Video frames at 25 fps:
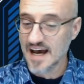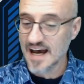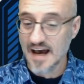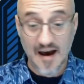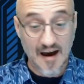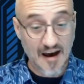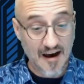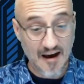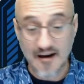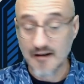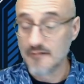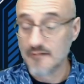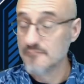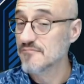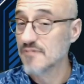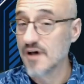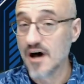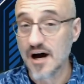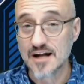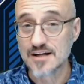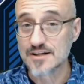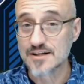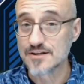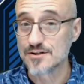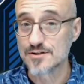I'm
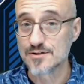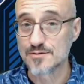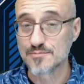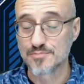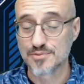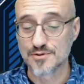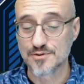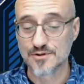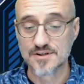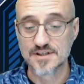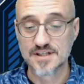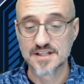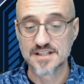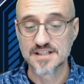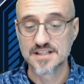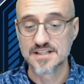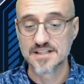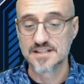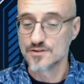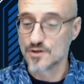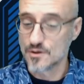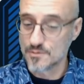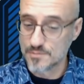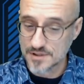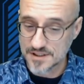not going to burn any,
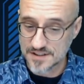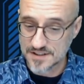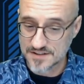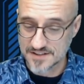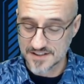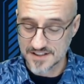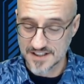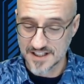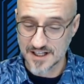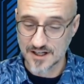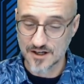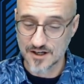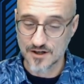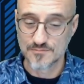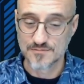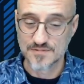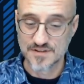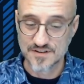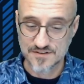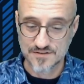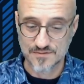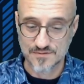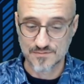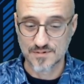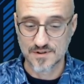nobody's going to help me,
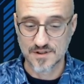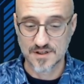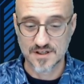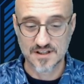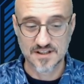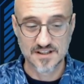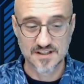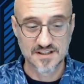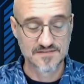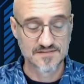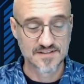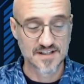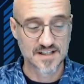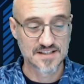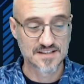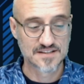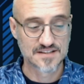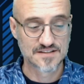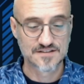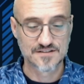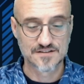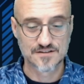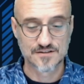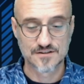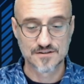so we're going to leave that at
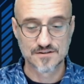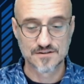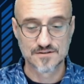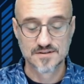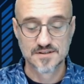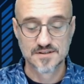0.